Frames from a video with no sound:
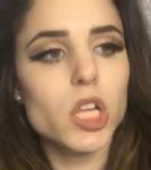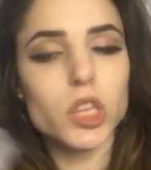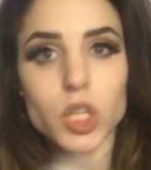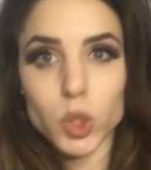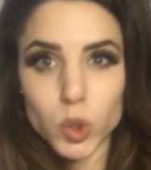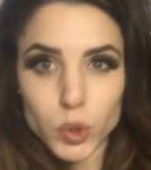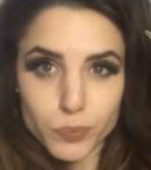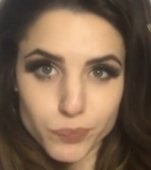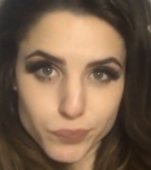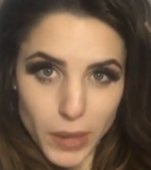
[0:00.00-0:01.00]
little
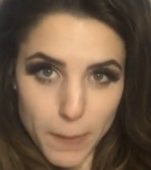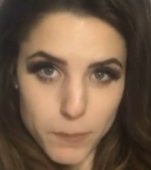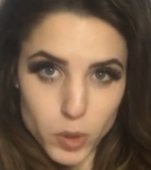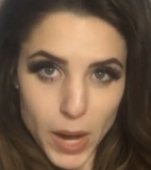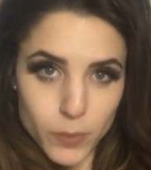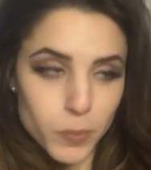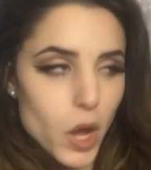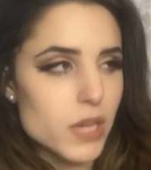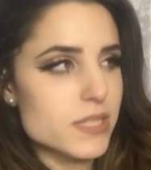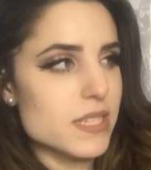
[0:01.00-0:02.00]
brown box.